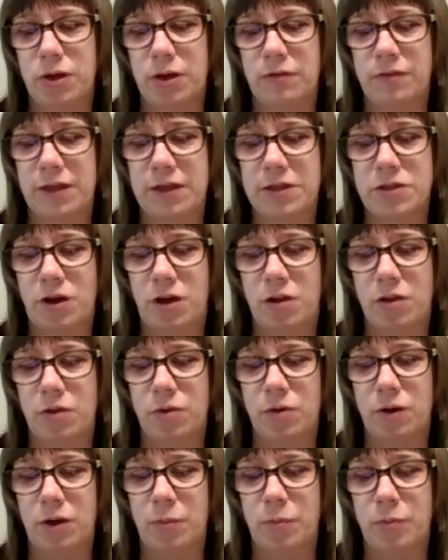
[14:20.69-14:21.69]
if they saw
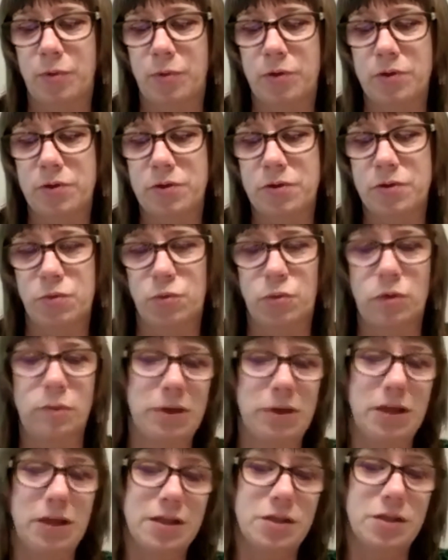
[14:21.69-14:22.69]
low numbers,
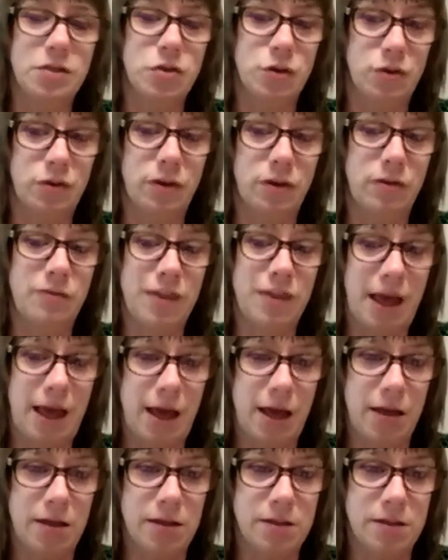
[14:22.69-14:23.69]
would be concerned of
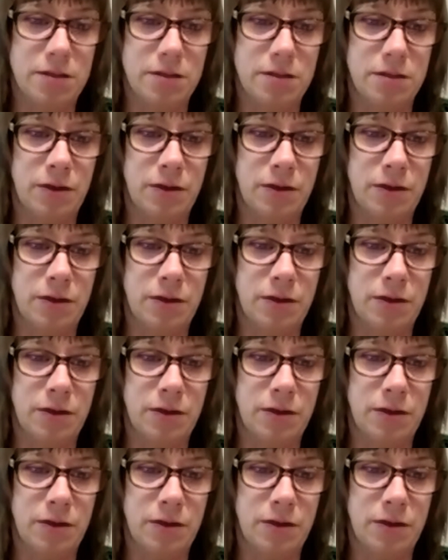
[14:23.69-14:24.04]
that.